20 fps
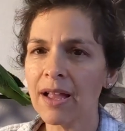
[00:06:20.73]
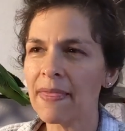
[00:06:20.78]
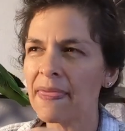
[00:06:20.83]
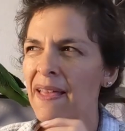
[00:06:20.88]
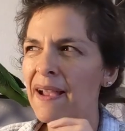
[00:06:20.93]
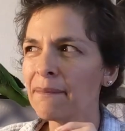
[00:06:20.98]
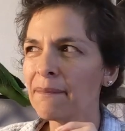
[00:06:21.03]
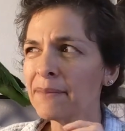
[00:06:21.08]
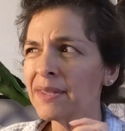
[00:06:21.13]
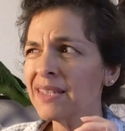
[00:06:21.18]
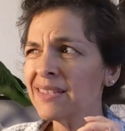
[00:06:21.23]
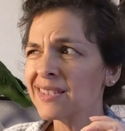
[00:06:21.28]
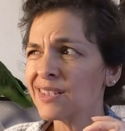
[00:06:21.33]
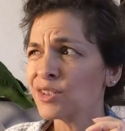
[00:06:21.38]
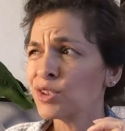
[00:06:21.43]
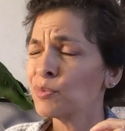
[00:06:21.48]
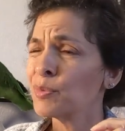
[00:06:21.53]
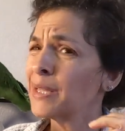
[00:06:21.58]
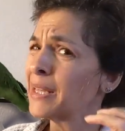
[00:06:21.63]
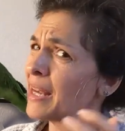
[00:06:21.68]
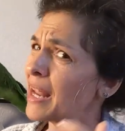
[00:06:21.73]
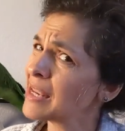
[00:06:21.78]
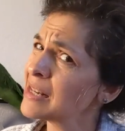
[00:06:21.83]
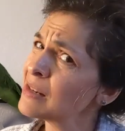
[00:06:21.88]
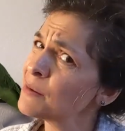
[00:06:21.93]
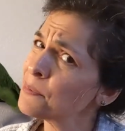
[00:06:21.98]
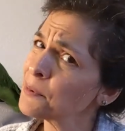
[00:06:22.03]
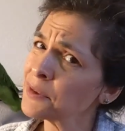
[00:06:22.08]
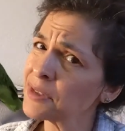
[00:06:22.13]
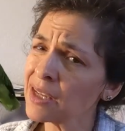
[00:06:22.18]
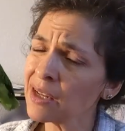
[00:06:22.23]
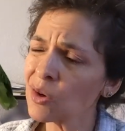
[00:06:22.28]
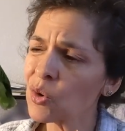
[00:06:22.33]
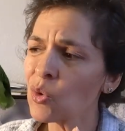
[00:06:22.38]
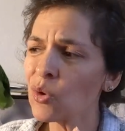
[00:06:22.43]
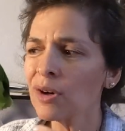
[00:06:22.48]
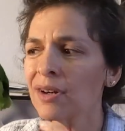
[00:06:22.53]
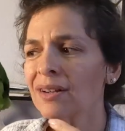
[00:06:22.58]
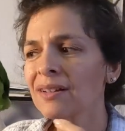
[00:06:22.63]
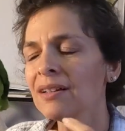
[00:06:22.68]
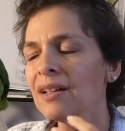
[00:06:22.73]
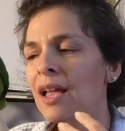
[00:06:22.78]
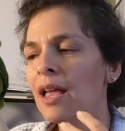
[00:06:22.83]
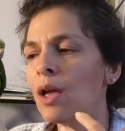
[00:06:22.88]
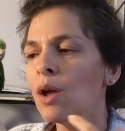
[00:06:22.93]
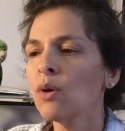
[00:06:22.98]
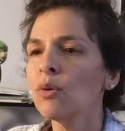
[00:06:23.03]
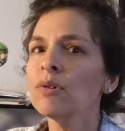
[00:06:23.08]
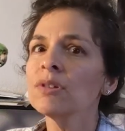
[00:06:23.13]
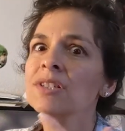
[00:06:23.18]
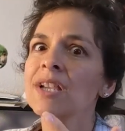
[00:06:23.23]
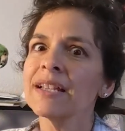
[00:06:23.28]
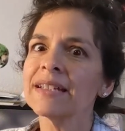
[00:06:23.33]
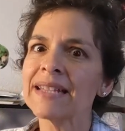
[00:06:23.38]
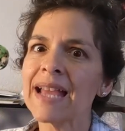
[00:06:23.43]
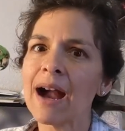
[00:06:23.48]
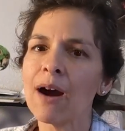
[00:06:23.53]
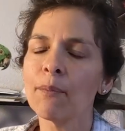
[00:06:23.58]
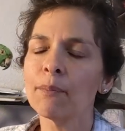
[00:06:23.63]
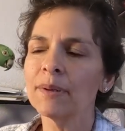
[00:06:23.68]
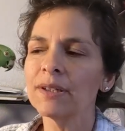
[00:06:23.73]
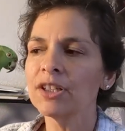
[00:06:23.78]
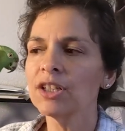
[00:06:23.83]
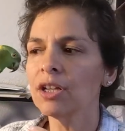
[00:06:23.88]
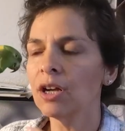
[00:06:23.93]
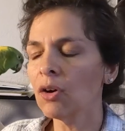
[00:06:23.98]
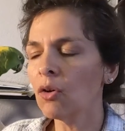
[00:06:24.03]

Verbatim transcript: and that means there could be 90% corn, which I doubt, but